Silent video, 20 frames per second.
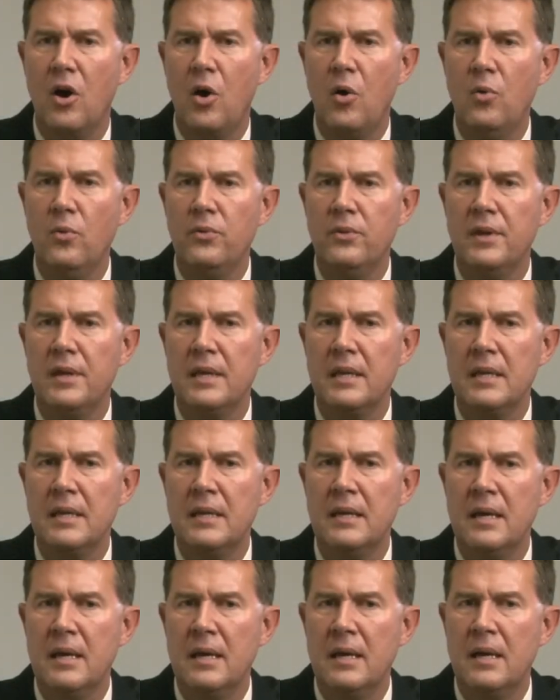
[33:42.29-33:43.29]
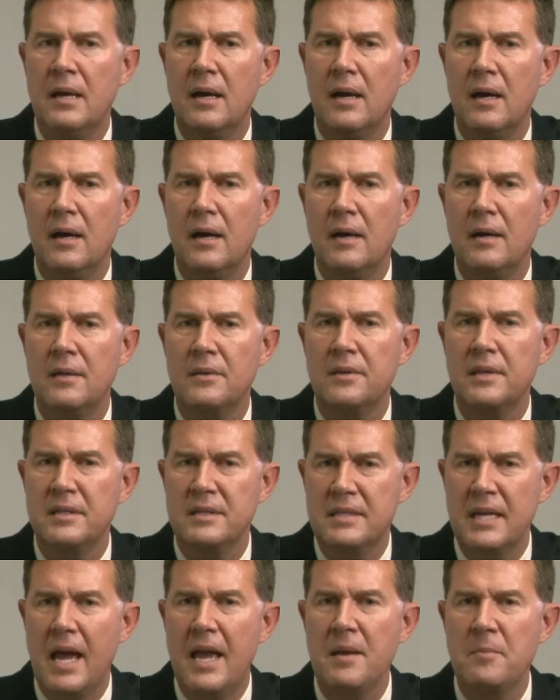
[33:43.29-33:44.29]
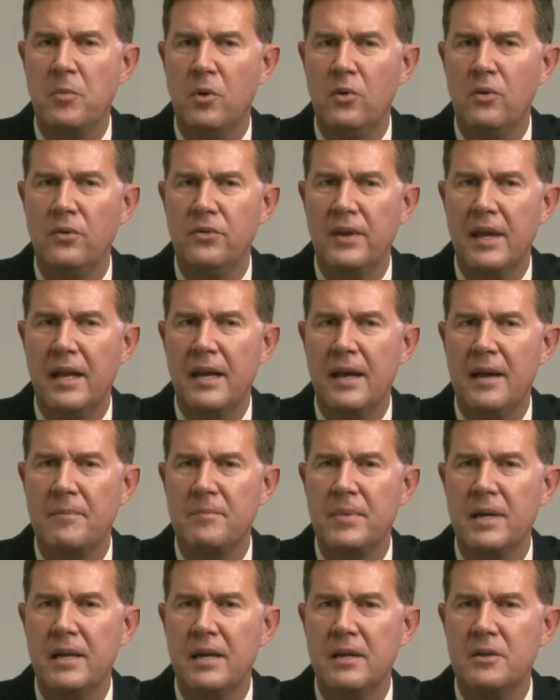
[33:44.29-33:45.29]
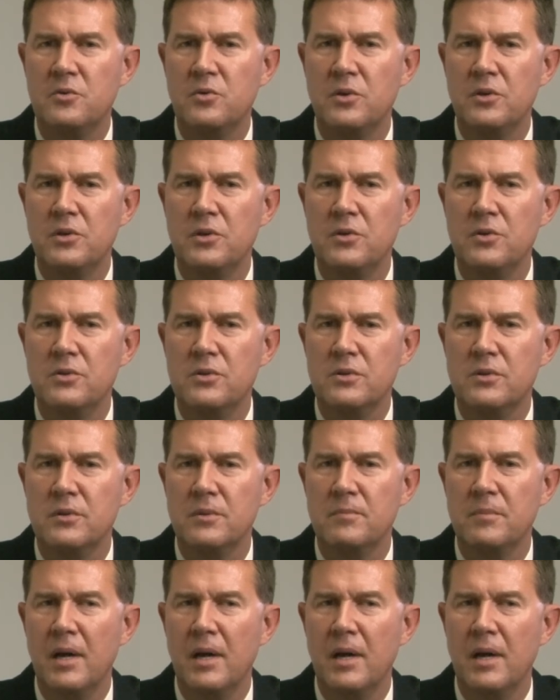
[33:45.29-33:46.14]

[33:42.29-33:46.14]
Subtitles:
on the table that have been introduced,